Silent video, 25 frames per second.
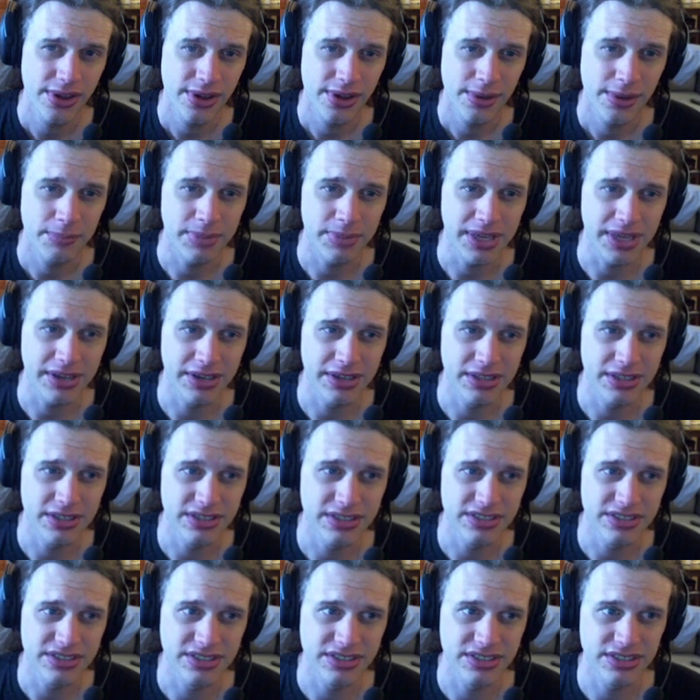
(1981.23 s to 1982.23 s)

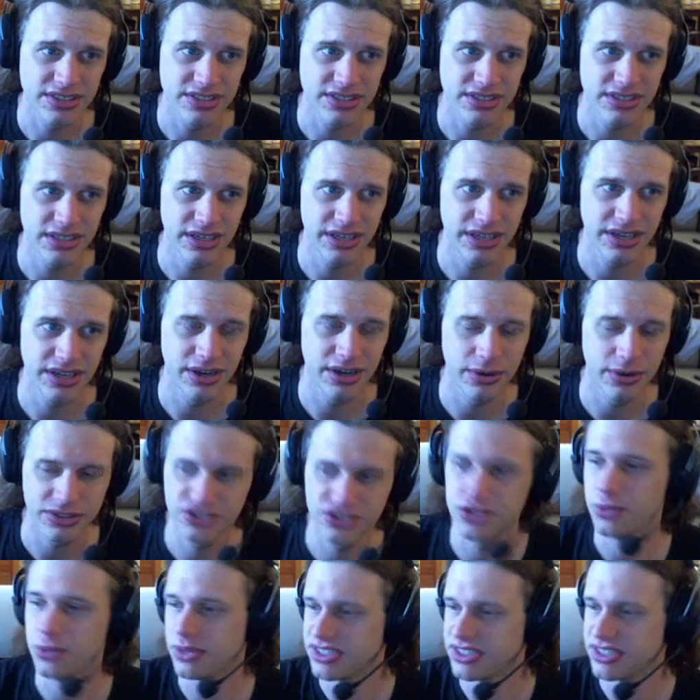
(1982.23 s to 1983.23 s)
because it's
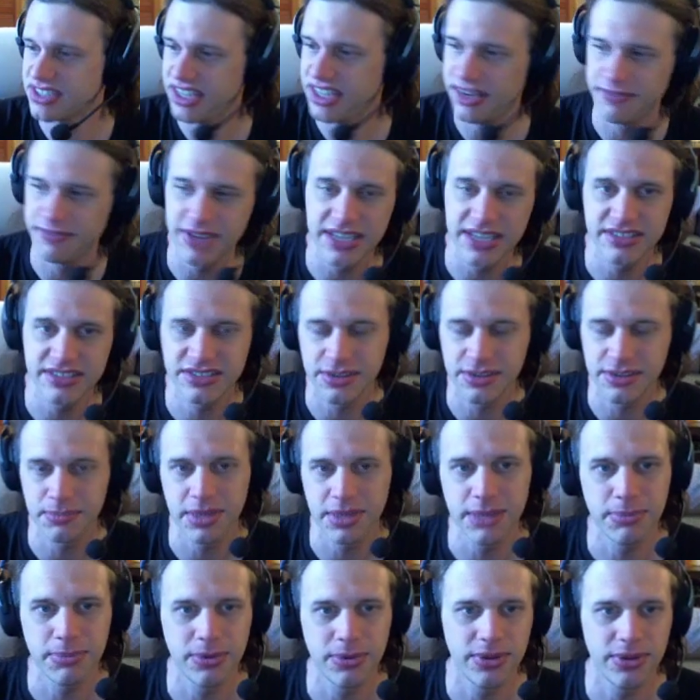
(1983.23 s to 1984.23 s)
too risky to fight some
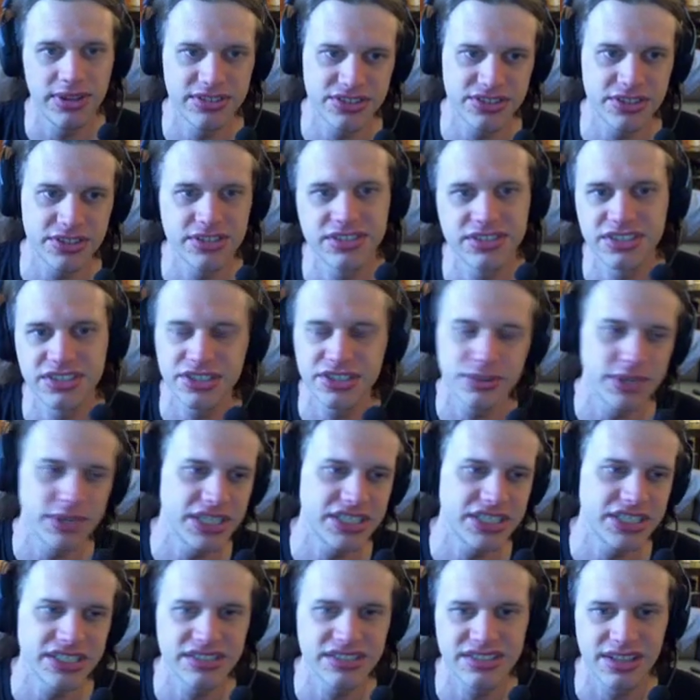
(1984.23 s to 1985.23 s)
people in certain
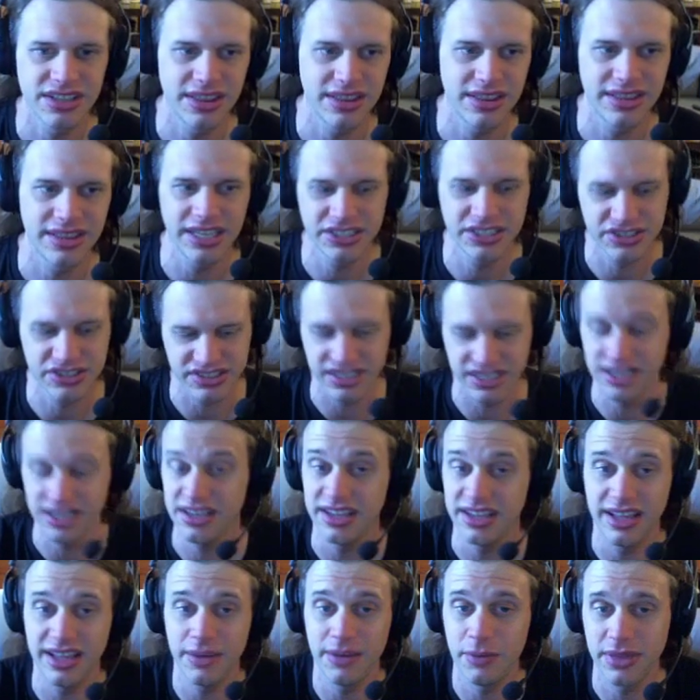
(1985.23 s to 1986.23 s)
situations and they just
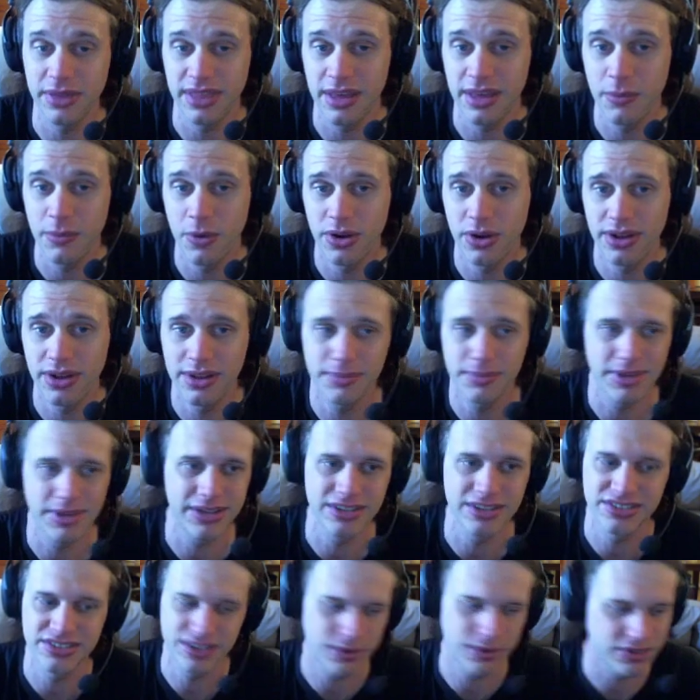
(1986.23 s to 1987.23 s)
didn't get what they wanted
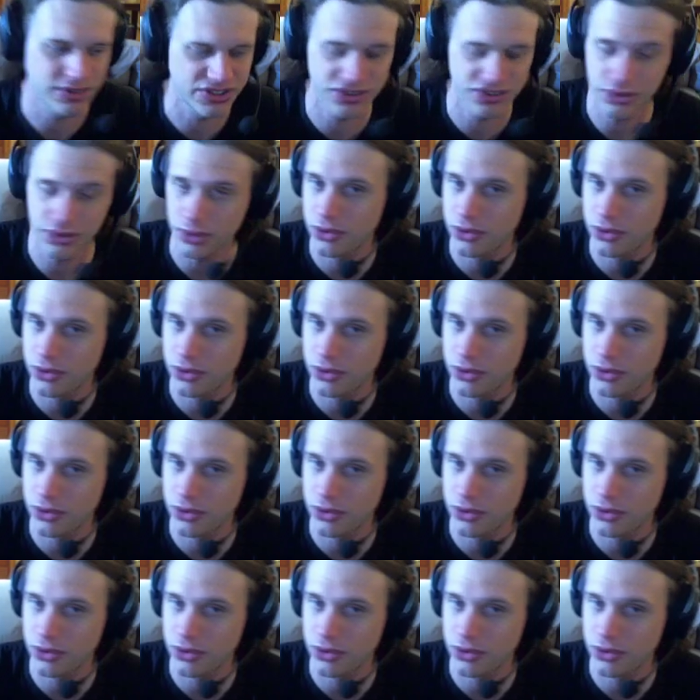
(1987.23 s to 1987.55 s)
because there was